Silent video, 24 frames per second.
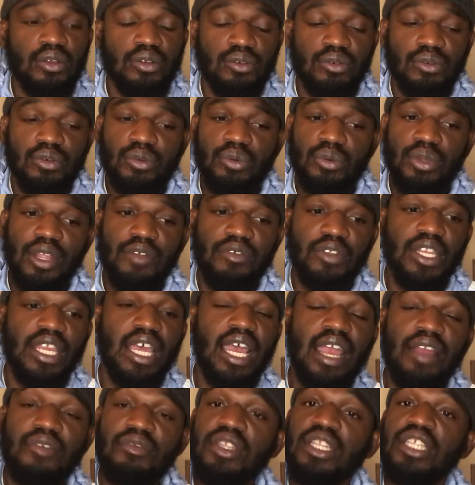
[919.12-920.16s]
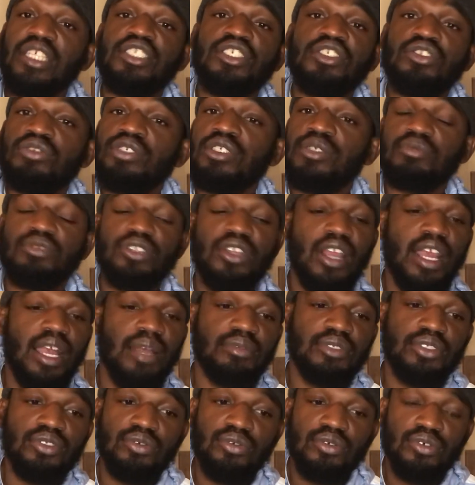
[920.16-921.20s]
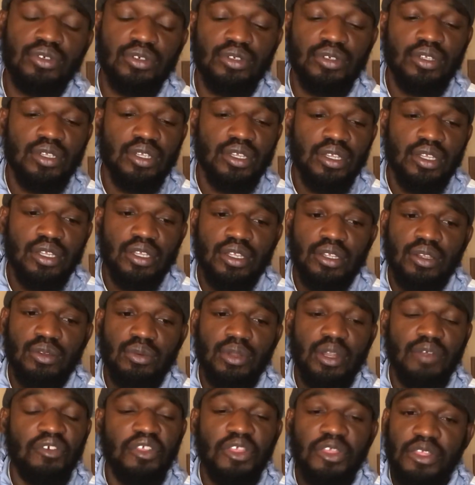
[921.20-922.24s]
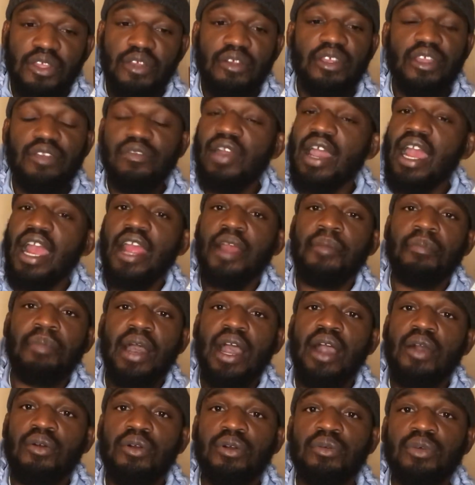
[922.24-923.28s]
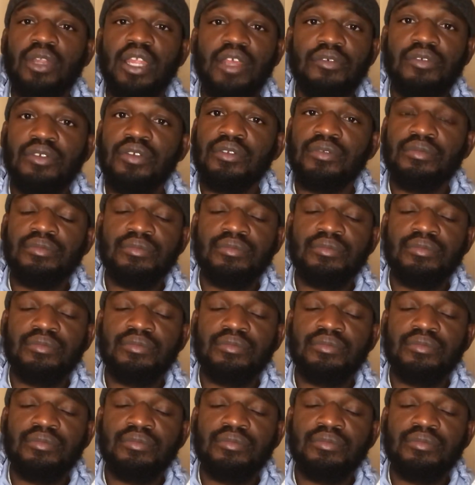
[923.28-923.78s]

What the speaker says: or whatever non-religion you subscribe to, or whatever theory of higher power, whatever.